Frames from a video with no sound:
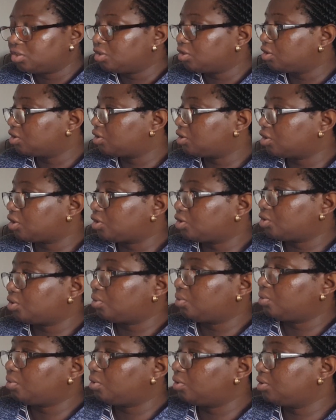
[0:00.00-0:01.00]

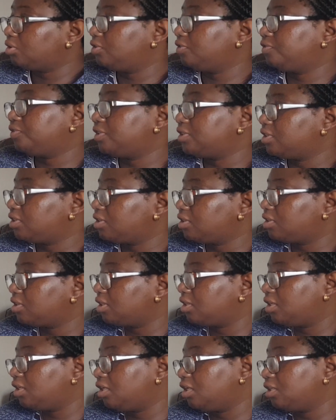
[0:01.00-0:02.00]
Section 1. Defenses
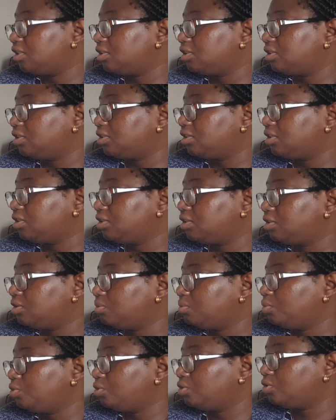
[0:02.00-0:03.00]
against disease,
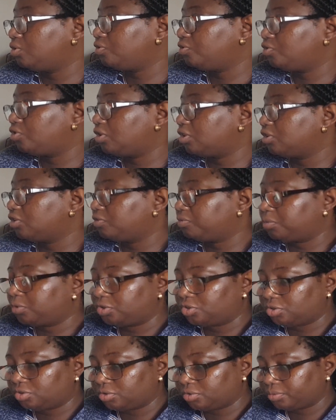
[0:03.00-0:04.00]
mode of
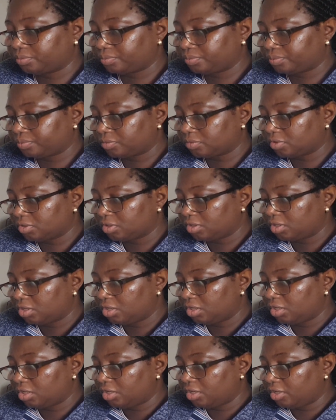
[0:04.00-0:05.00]
transmission.
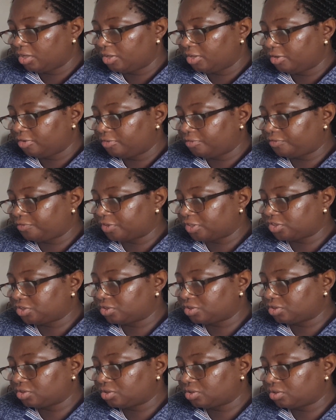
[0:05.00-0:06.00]

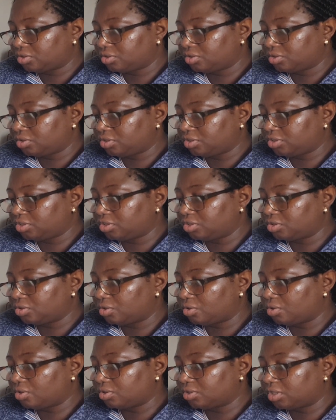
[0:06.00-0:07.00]
Infectious disease
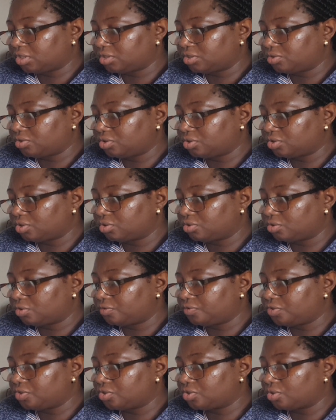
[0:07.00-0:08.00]
occurs as a result
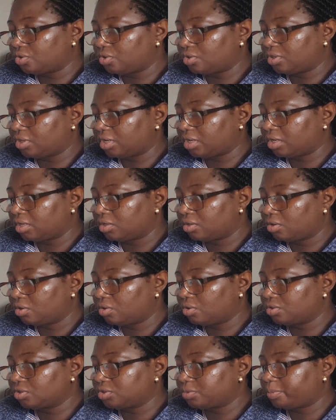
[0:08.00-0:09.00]
of disorder
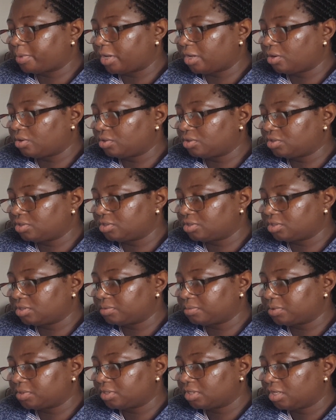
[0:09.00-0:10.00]
caused by
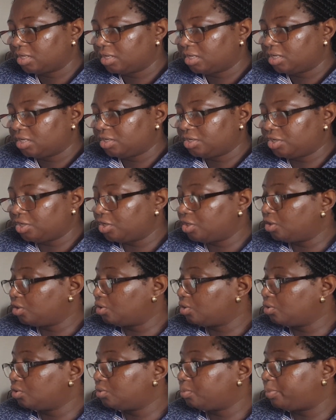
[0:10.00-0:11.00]
organisms. They
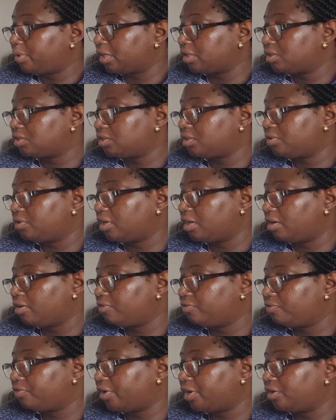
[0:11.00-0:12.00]
include bacteria,
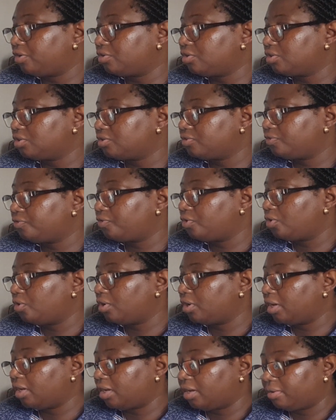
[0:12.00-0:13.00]
virus,
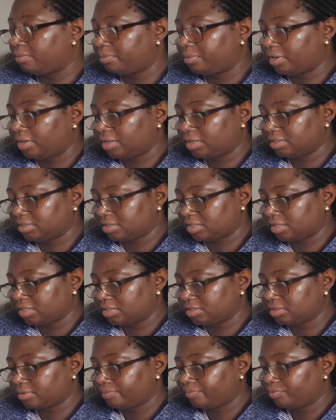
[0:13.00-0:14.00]
fungi, and
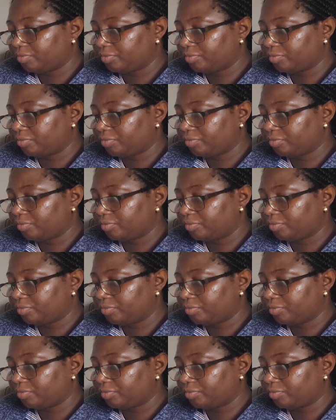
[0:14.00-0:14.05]
parasites.